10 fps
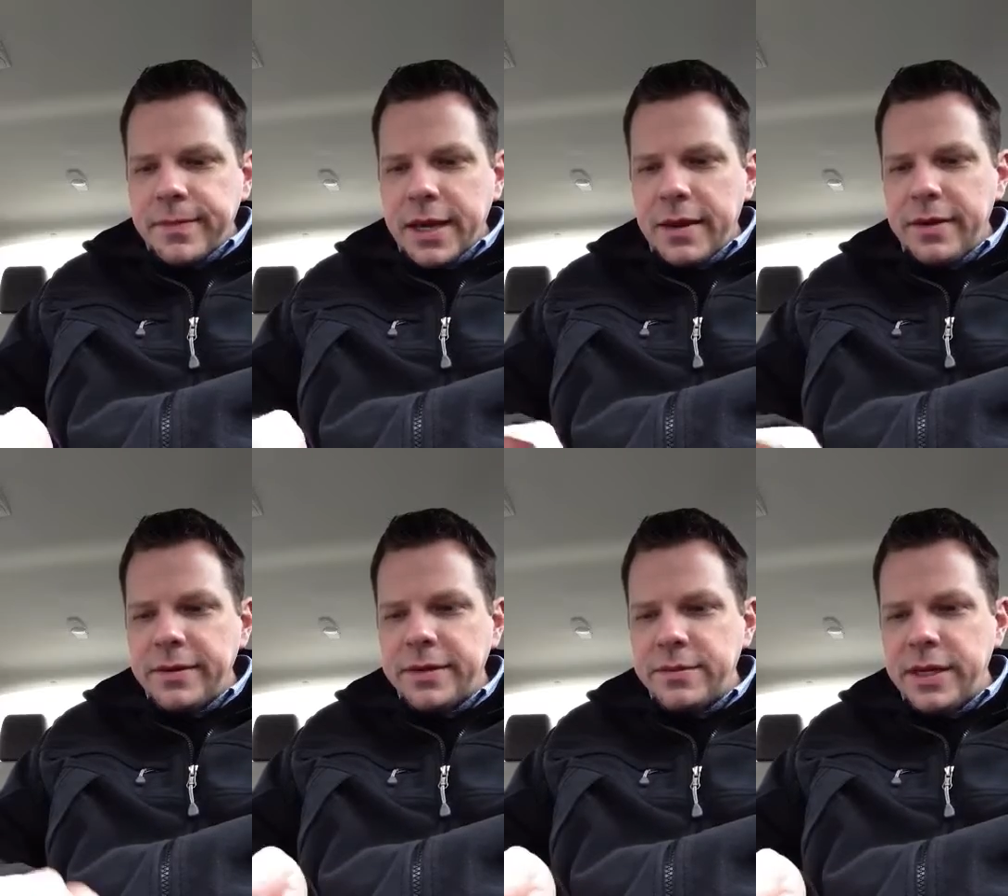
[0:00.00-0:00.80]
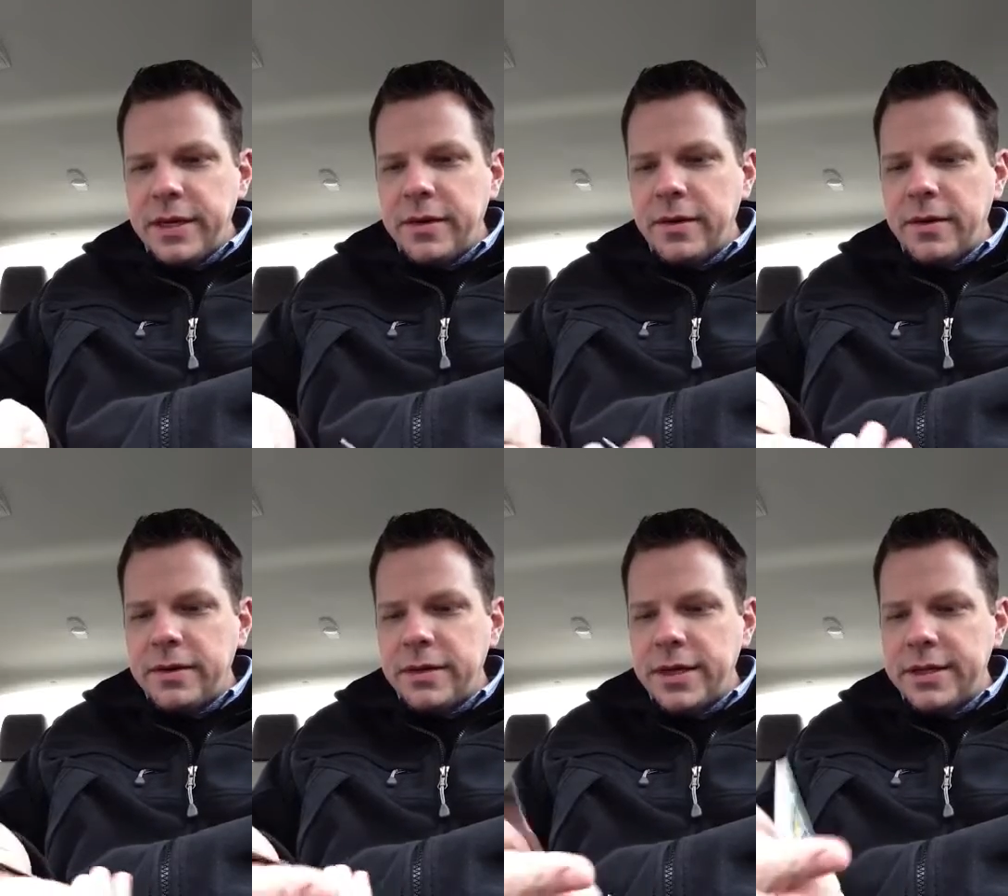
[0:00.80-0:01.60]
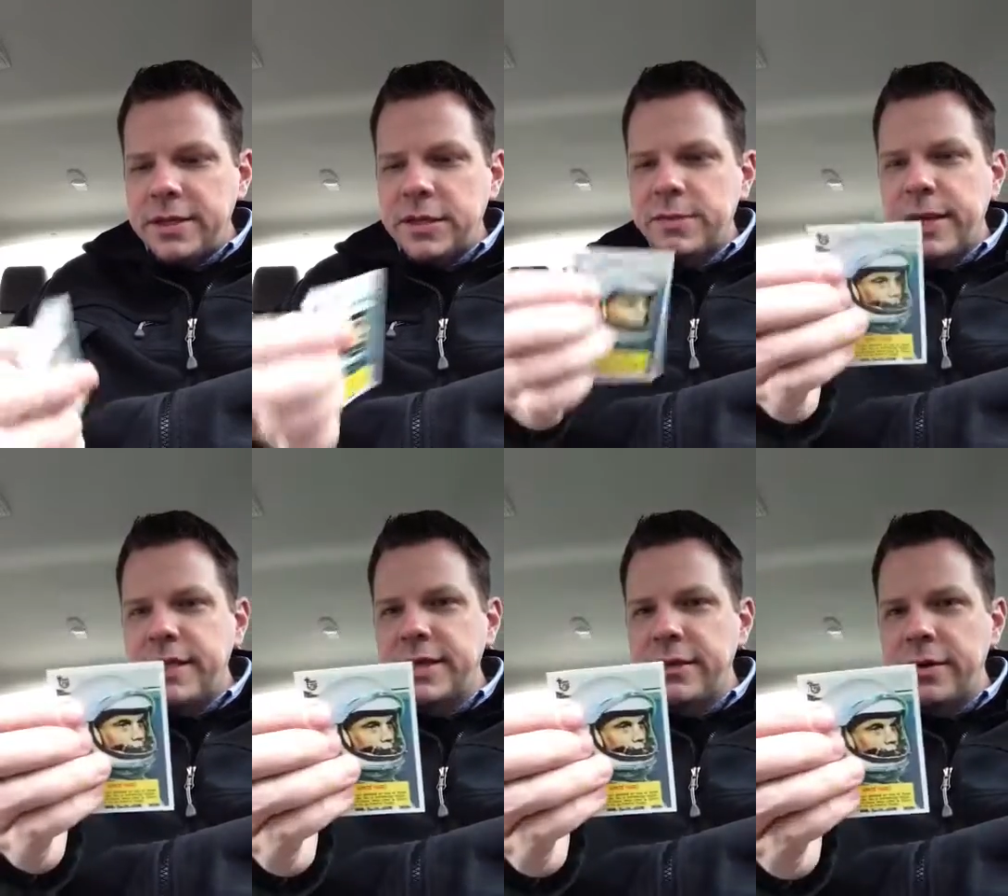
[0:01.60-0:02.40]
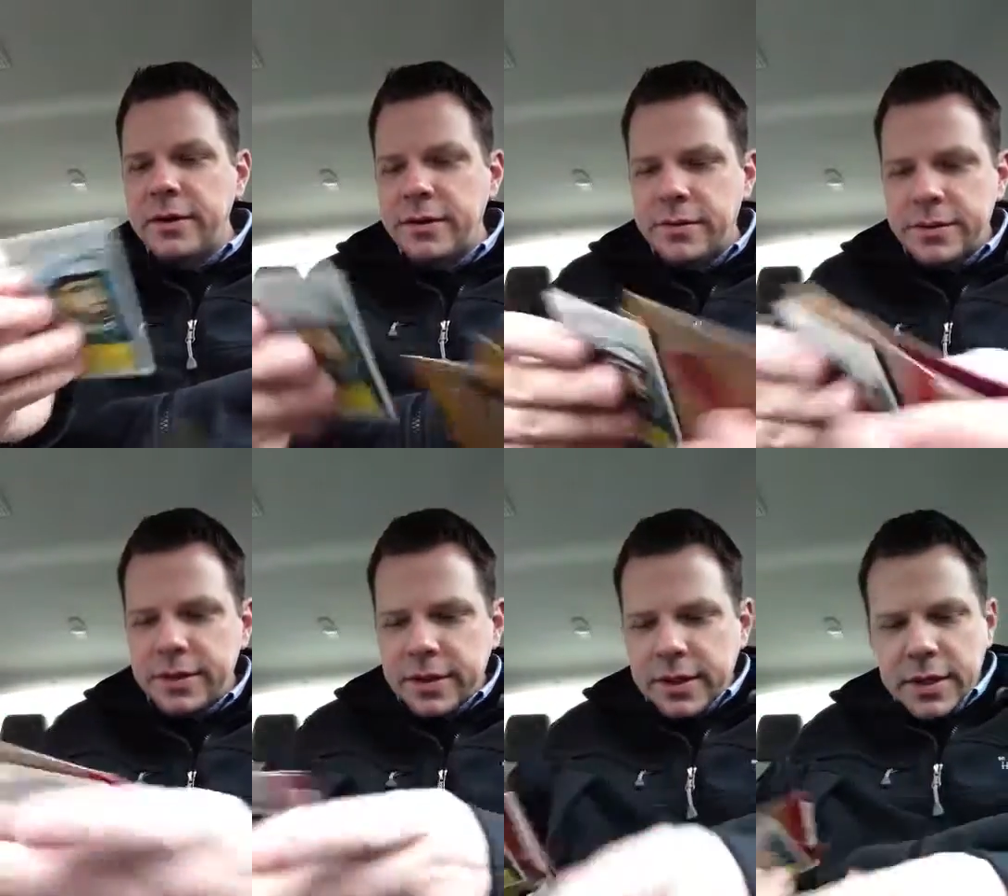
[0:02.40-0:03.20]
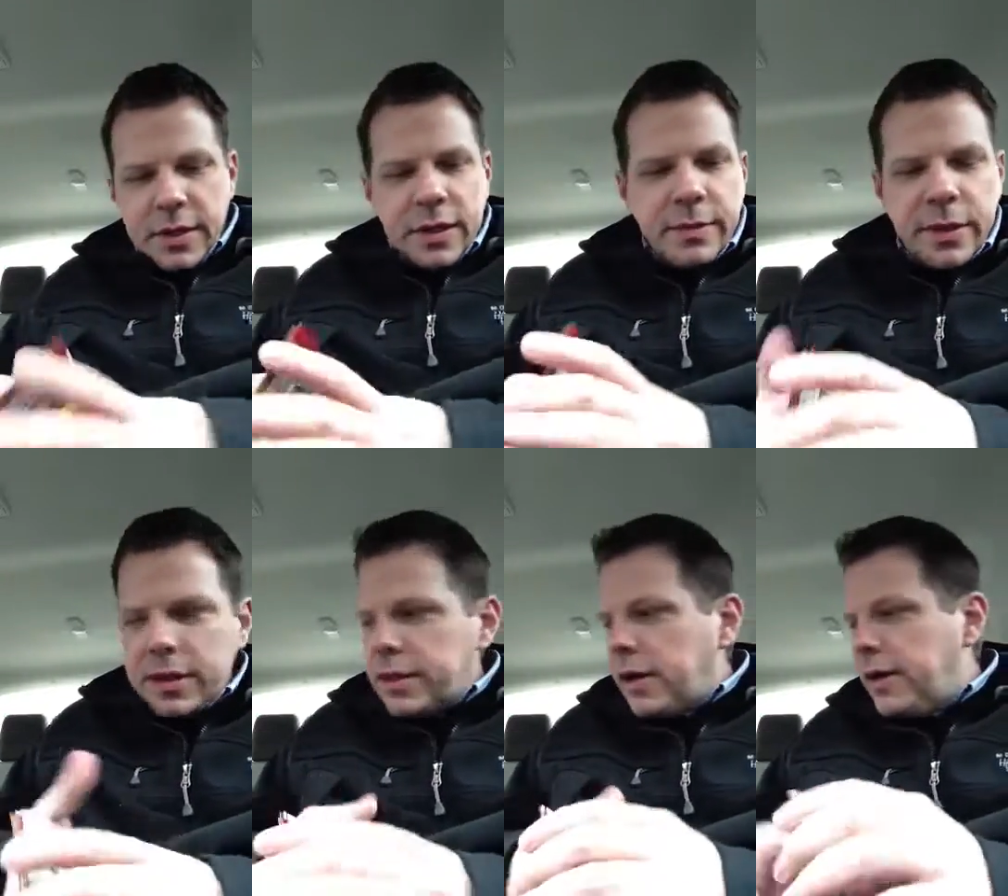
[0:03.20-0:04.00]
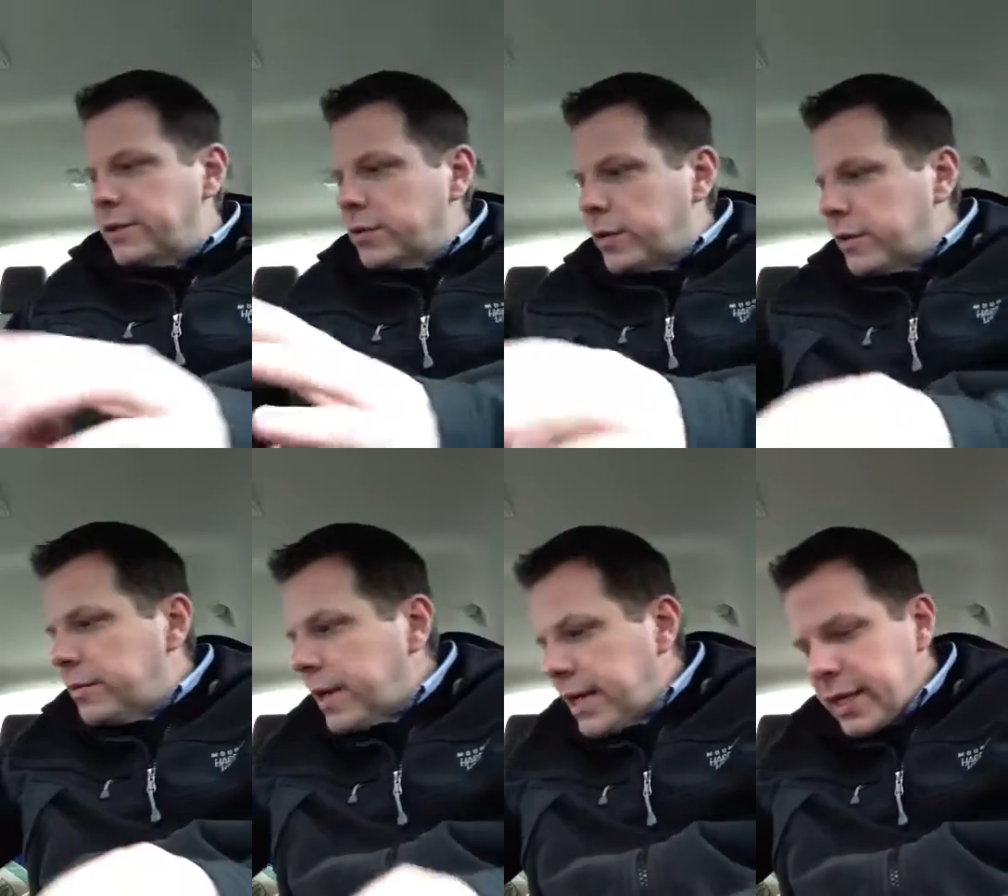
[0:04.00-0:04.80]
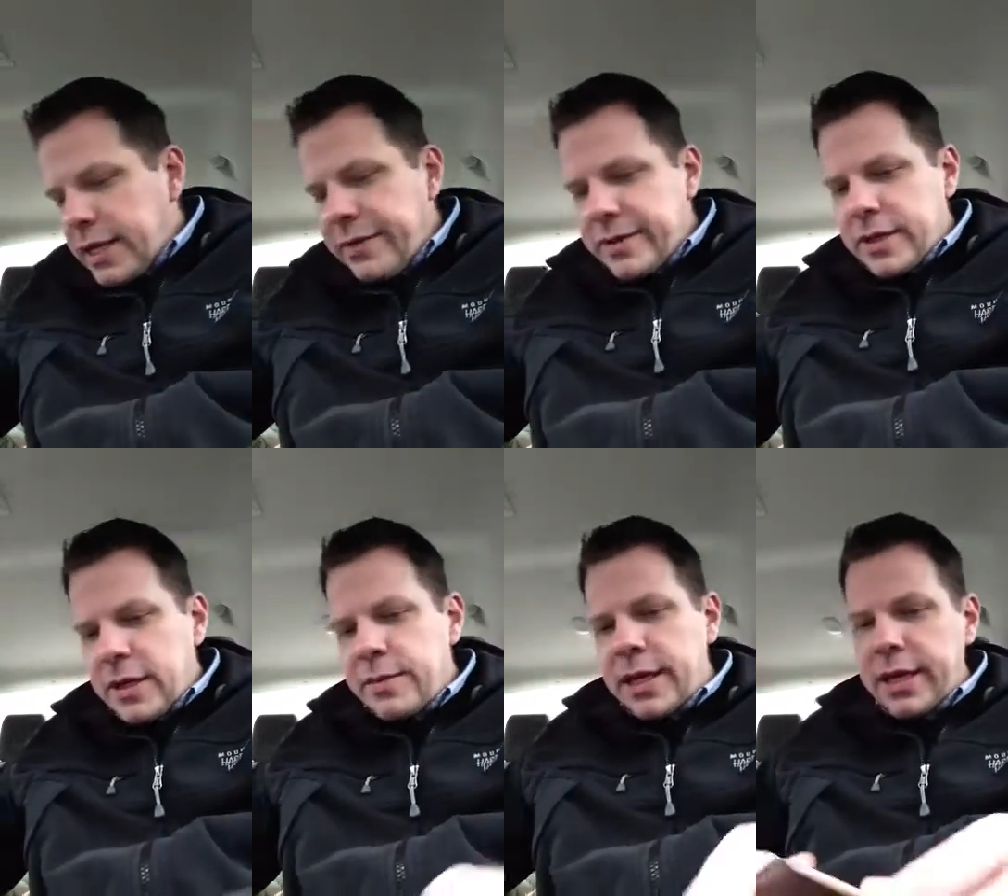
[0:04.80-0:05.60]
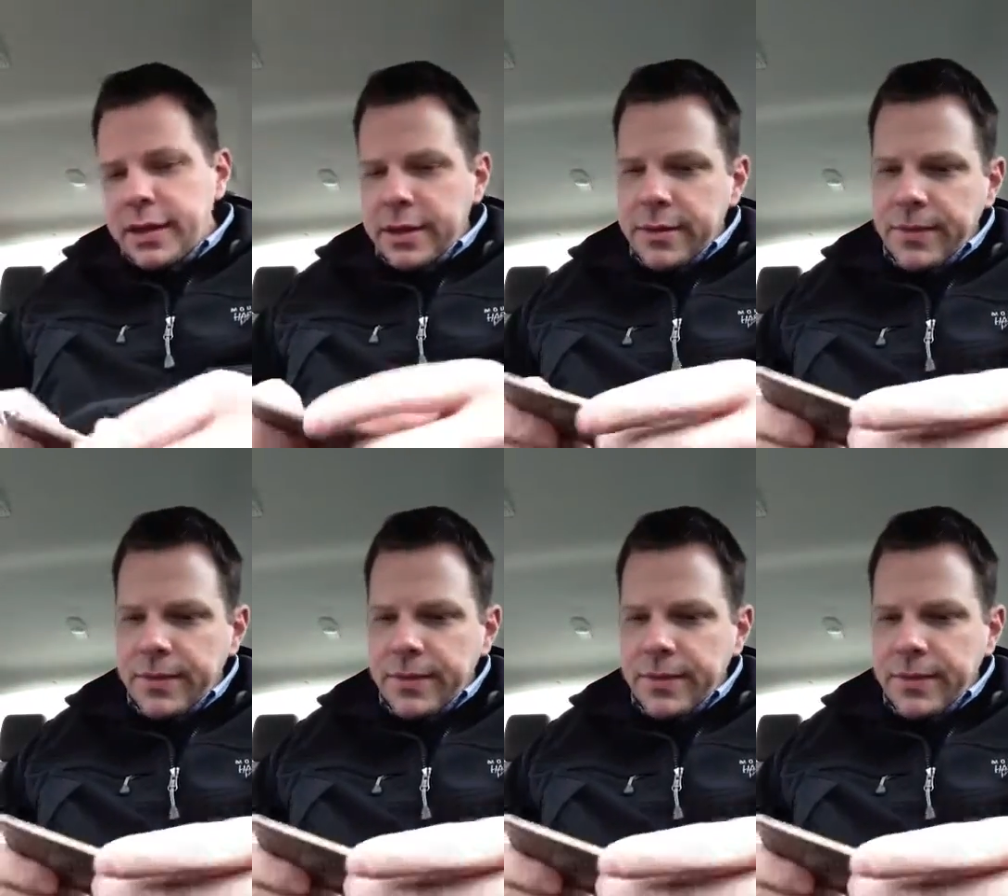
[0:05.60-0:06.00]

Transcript: I don't know, just some neat cards. You got some Space Heroes. Let me look at the odds real quick on the back, kind of give you an update.